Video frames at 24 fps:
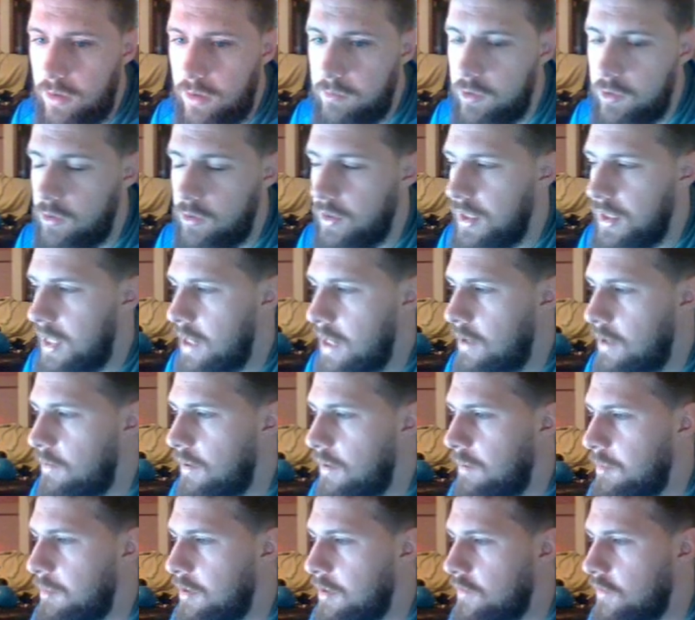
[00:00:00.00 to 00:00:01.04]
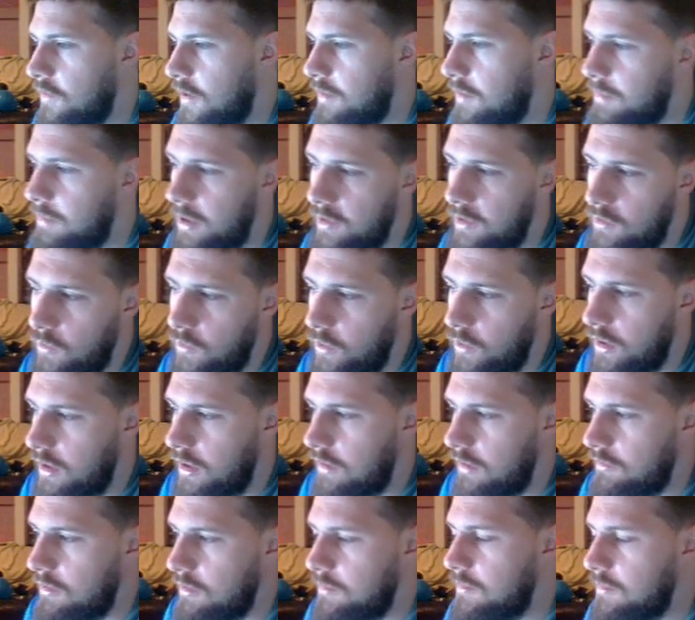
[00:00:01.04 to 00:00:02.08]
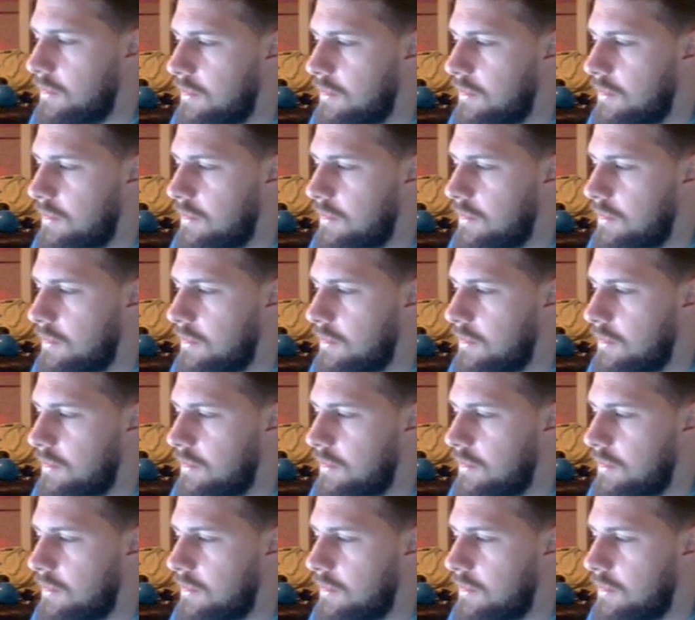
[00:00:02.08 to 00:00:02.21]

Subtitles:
doing now. I'm going to try to buy 20 of them